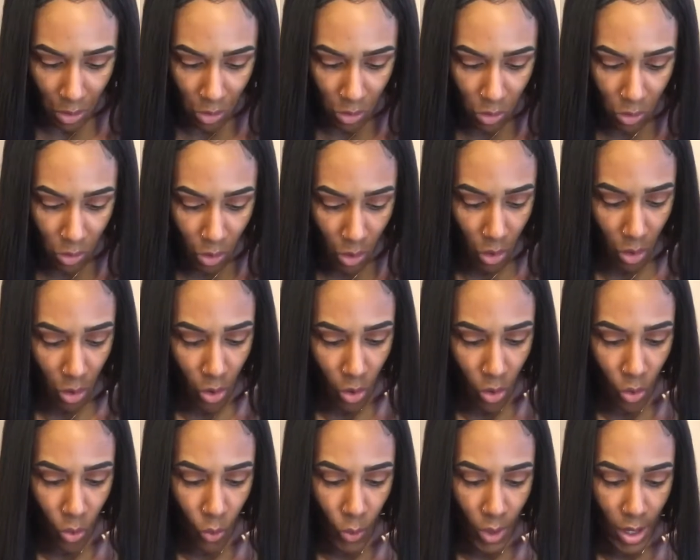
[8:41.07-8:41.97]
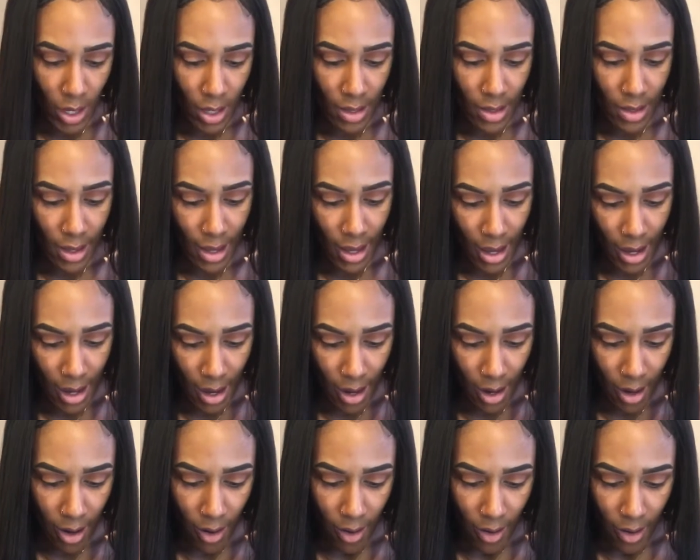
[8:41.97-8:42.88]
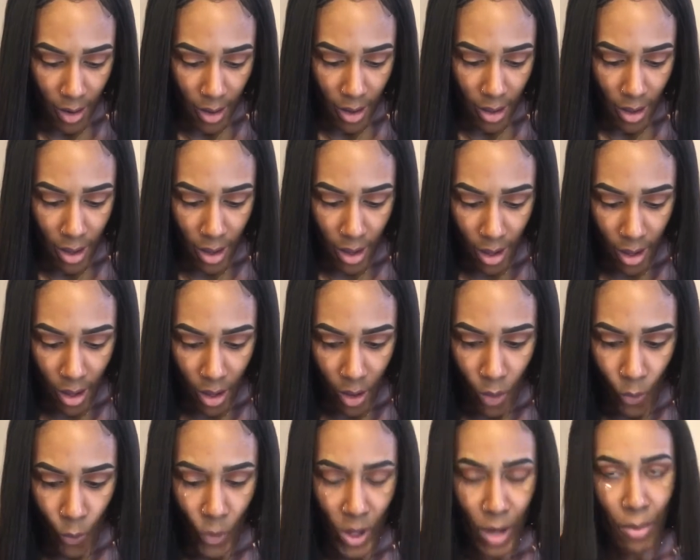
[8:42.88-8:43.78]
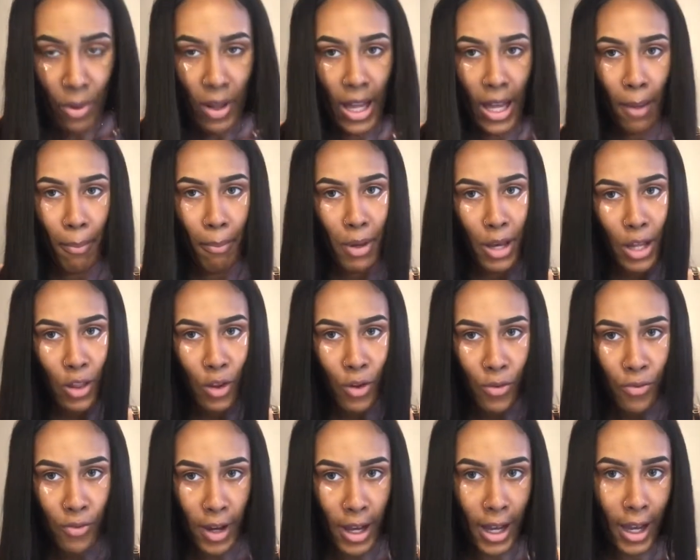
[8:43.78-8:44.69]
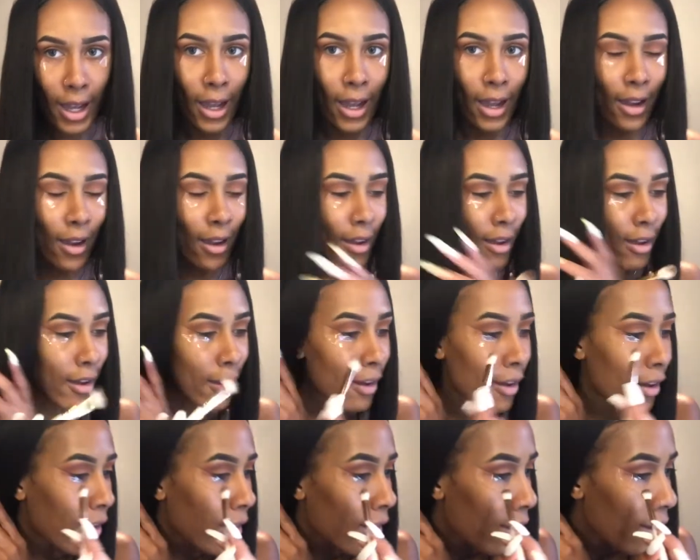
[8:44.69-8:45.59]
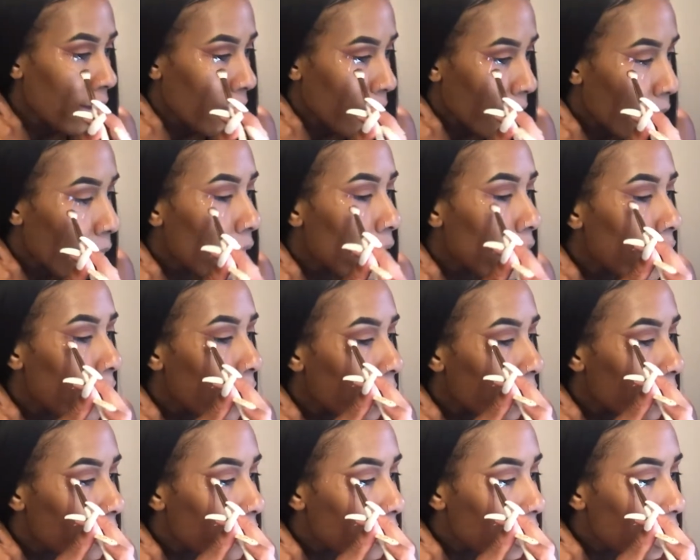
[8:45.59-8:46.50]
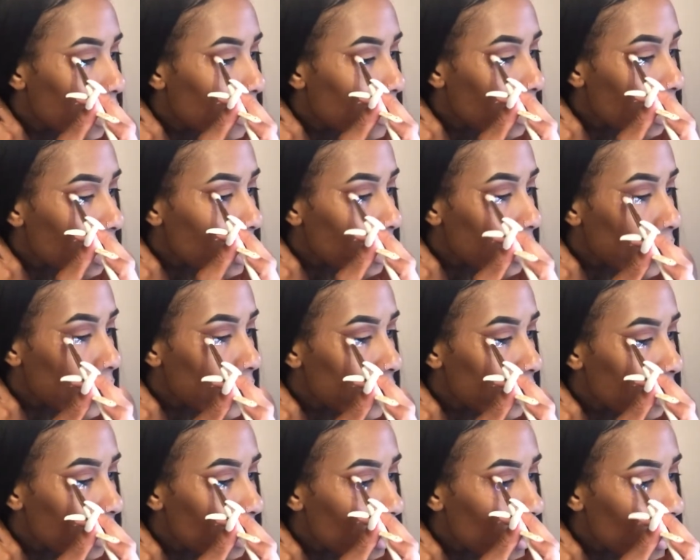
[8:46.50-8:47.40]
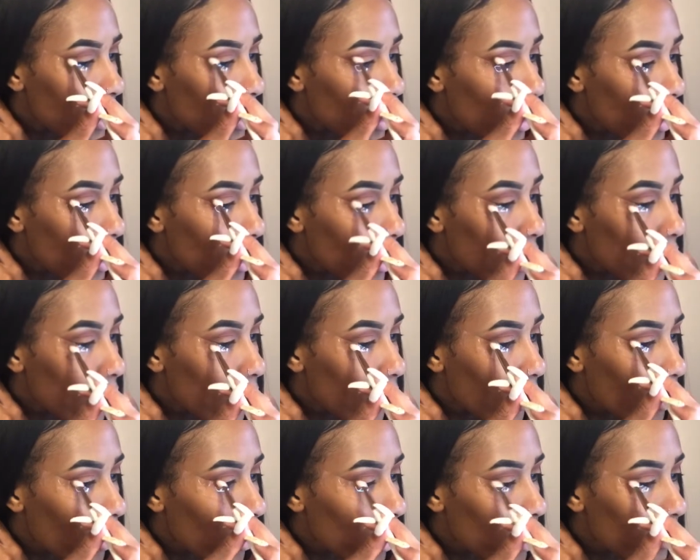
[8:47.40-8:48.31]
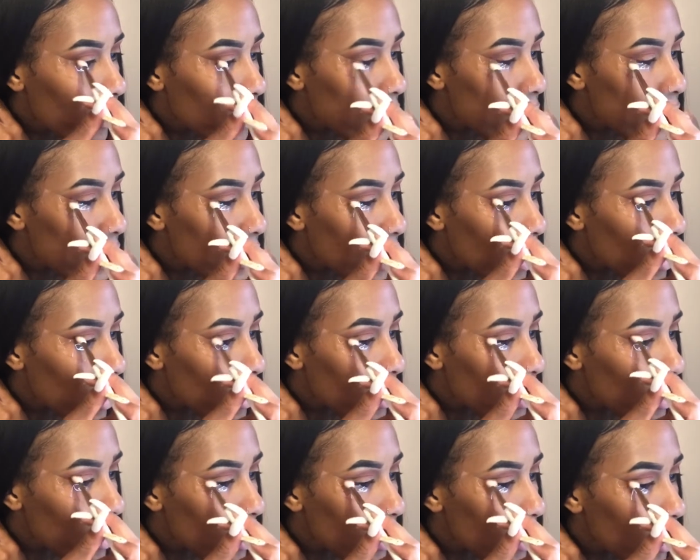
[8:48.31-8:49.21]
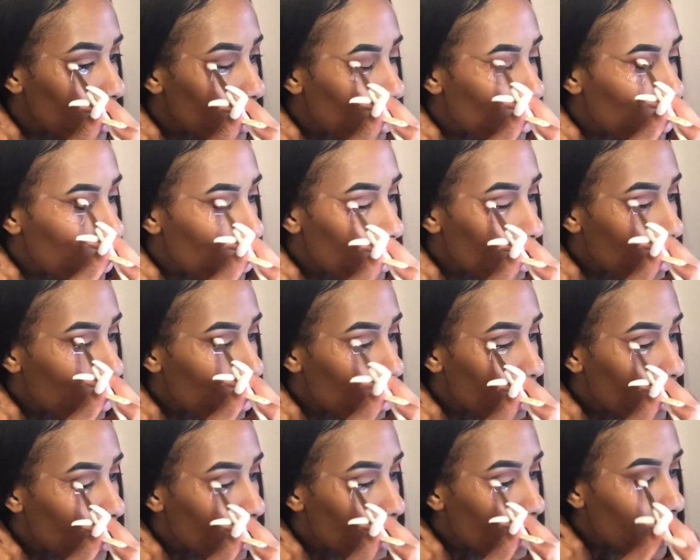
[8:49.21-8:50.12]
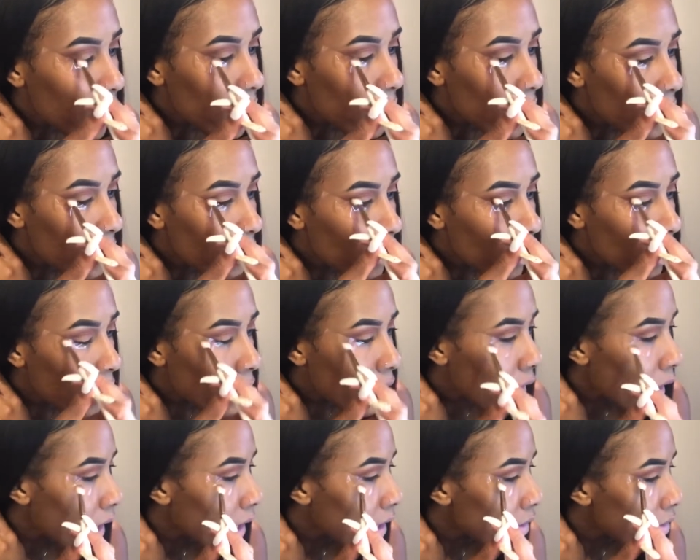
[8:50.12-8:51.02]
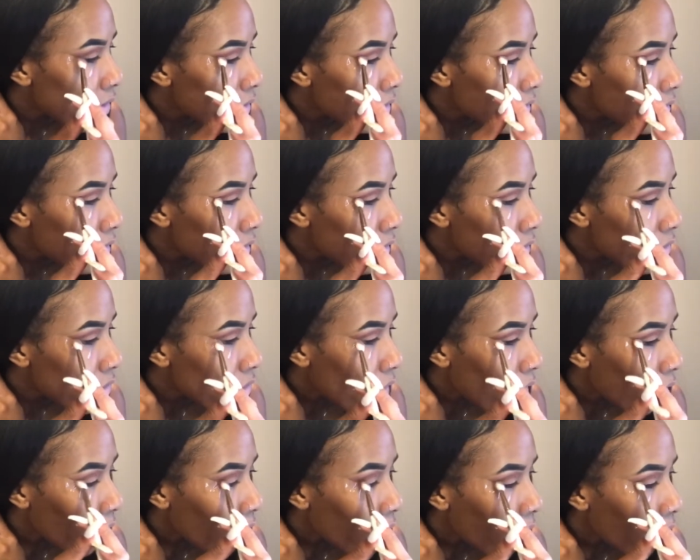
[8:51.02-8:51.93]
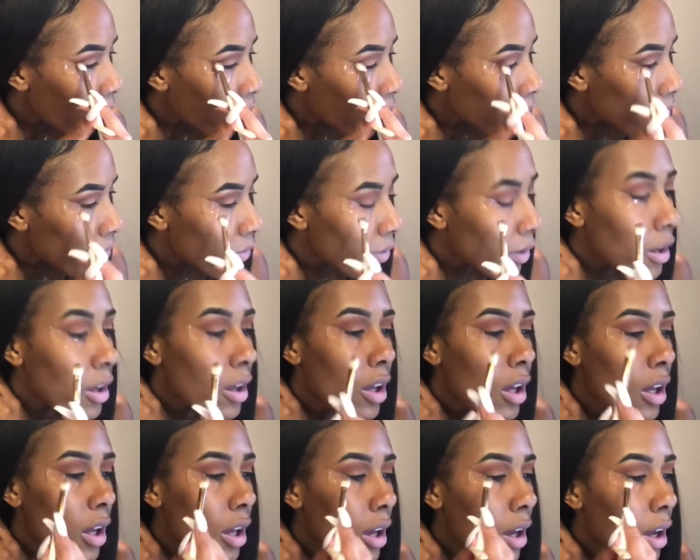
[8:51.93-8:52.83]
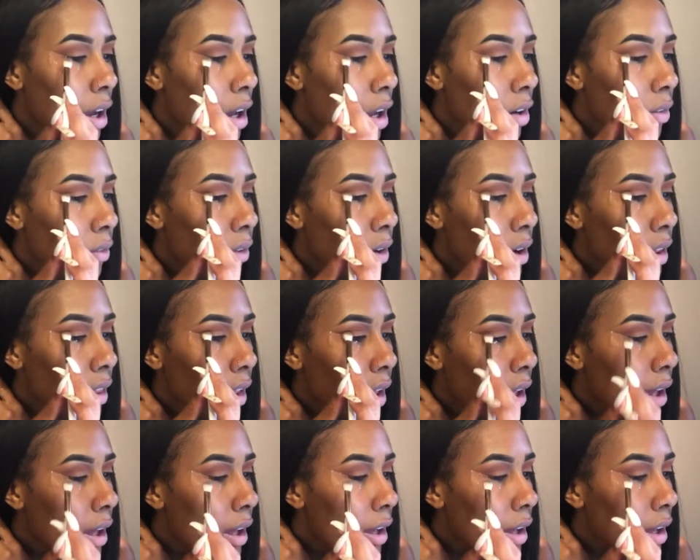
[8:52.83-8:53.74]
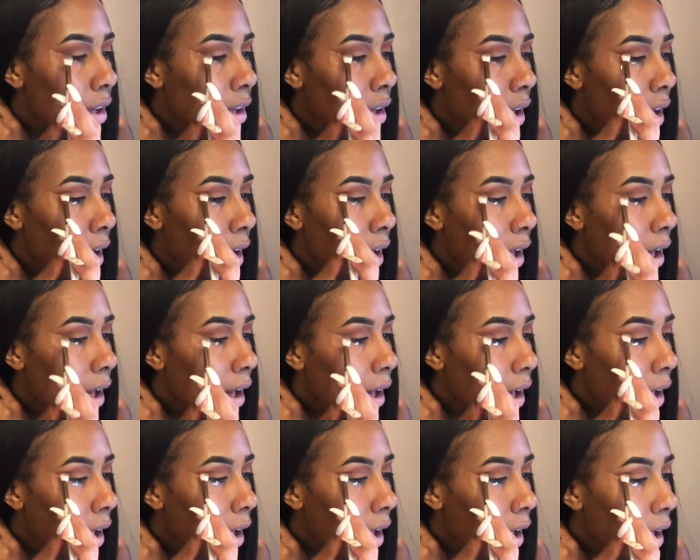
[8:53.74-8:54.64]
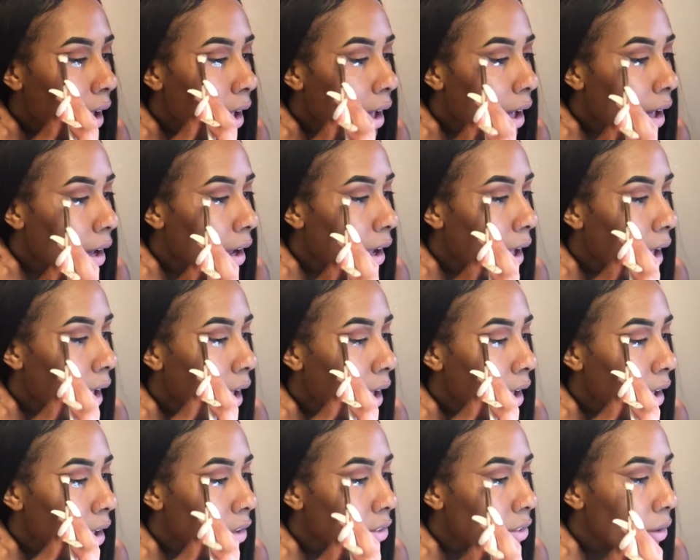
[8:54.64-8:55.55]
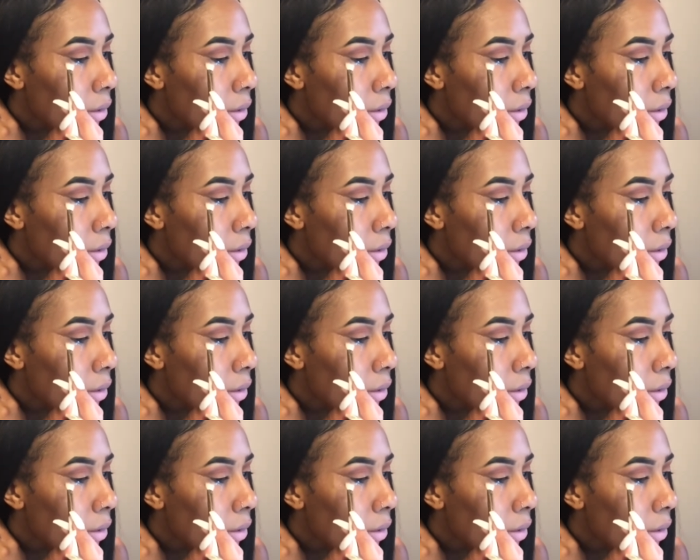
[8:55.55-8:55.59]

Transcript: So we there and we playing pillow fight with these niggas, and all of a sudden the lights turn off and we're like, ah ha ha ha guys,